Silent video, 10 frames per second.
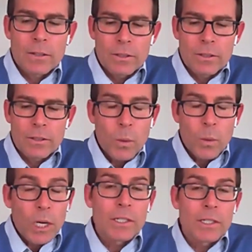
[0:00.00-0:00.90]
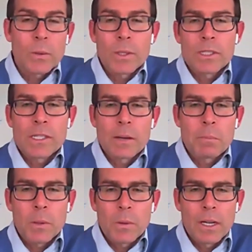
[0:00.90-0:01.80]
you're working towards
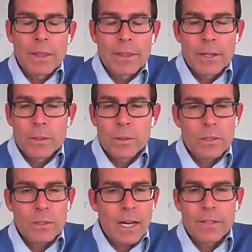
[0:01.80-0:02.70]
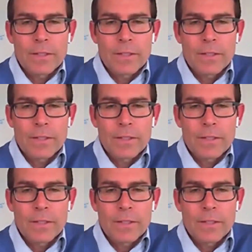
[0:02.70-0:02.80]
number 1. Those